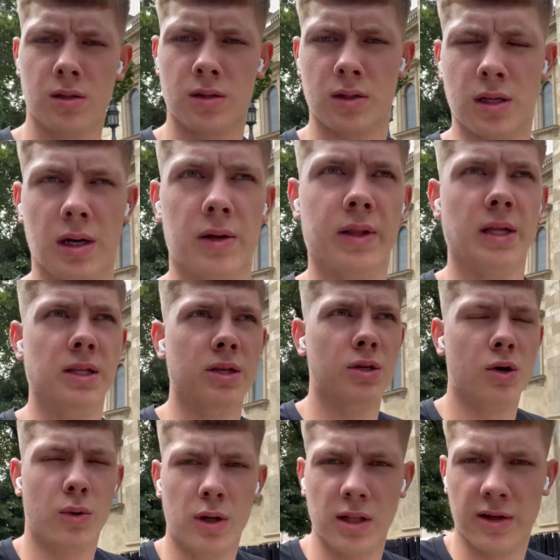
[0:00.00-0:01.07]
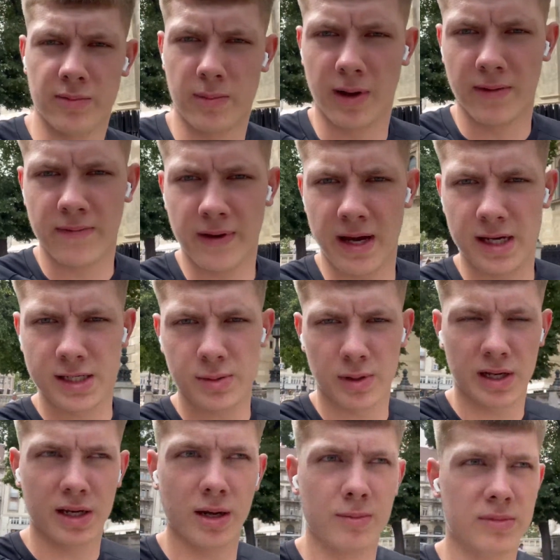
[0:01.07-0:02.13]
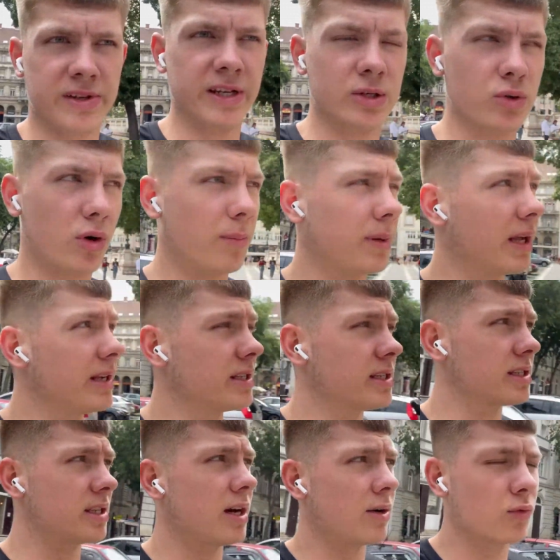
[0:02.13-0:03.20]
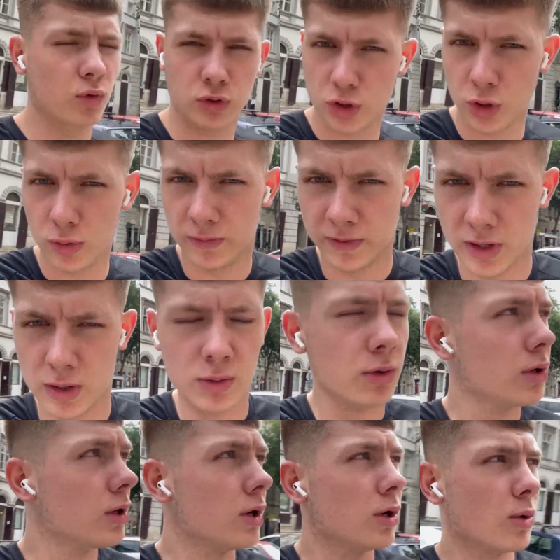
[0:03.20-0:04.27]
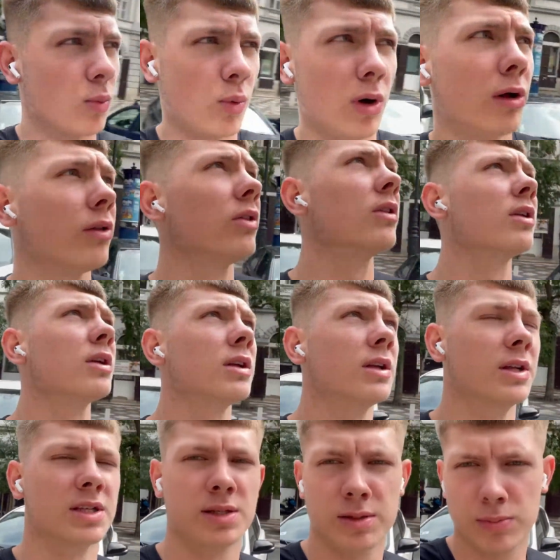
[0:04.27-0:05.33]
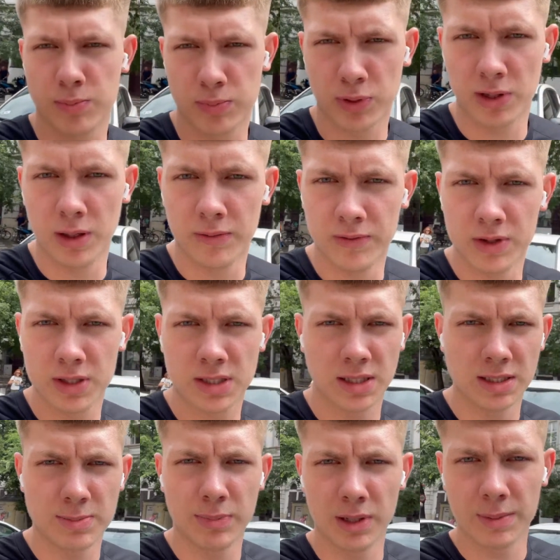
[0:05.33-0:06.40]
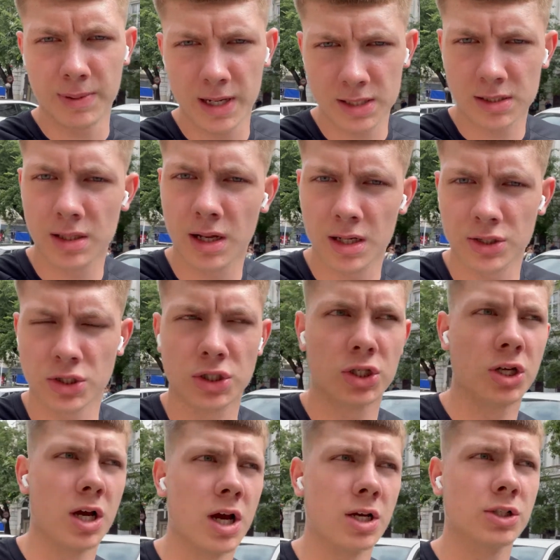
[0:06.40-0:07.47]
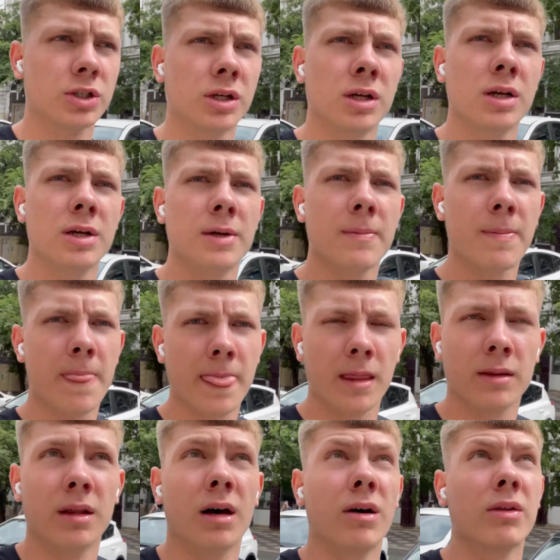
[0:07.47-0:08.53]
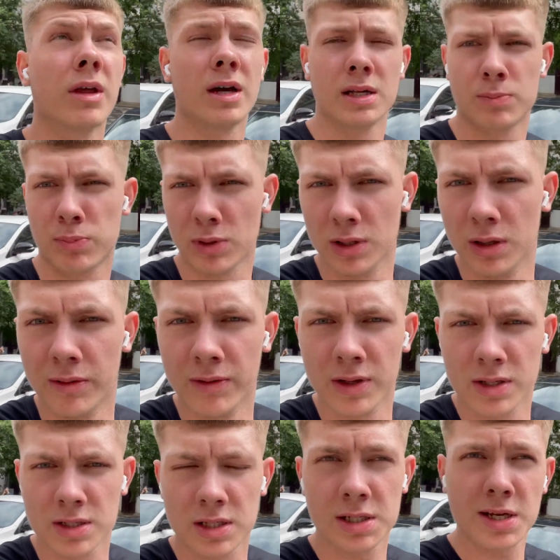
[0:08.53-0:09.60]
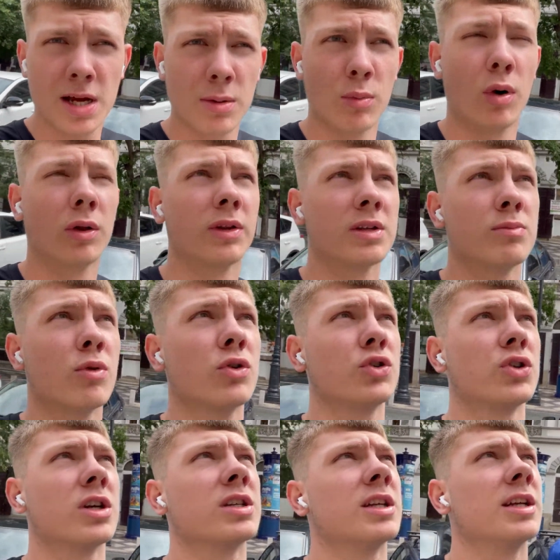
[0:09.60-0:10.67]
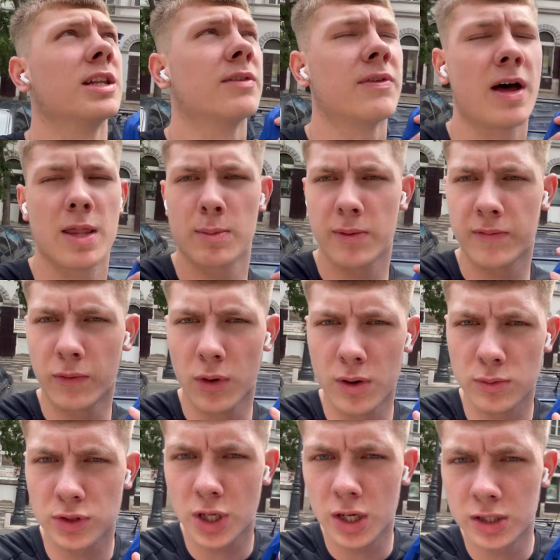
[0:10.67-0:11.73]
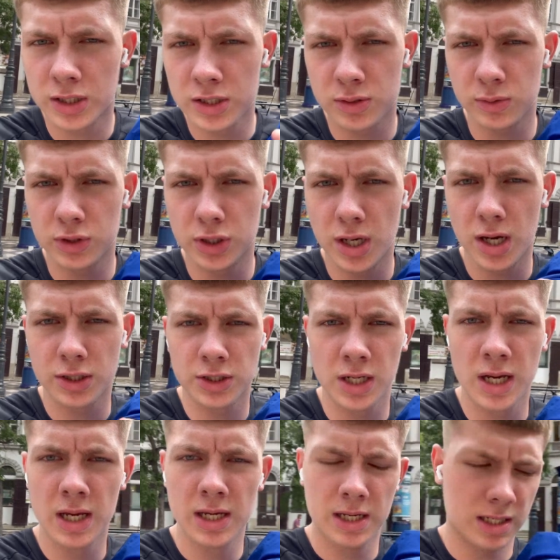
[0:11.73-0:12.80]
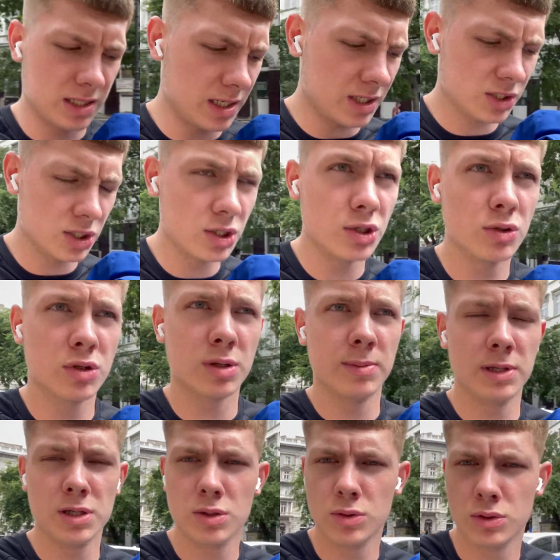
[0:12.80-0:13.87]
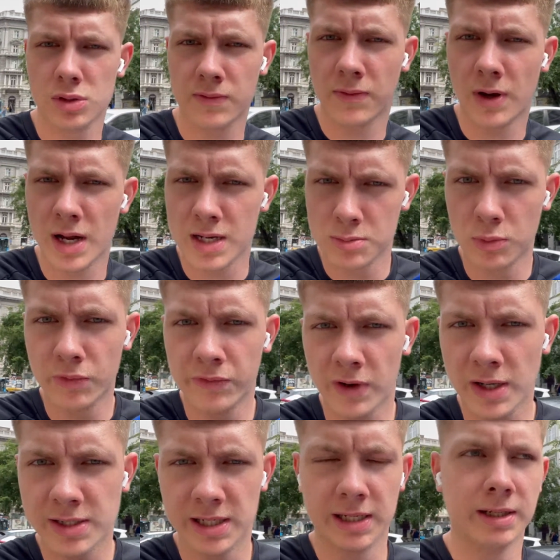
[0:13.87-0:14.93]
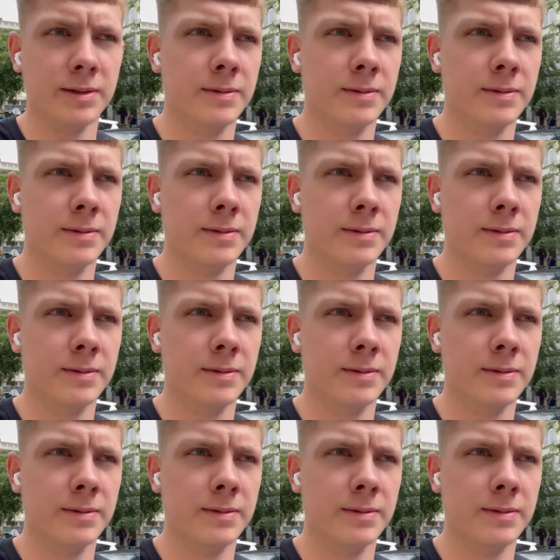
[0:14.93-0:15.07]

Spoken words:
Now then, you know I love my facts when I come to these sort of places. Now I've got two for you. One is pretty obvious, it's Budapest's largest church. Now that is pretty obvious. The second one is more interesting, the fact that before it was turned into a church, it actually used to be used for animal fighting.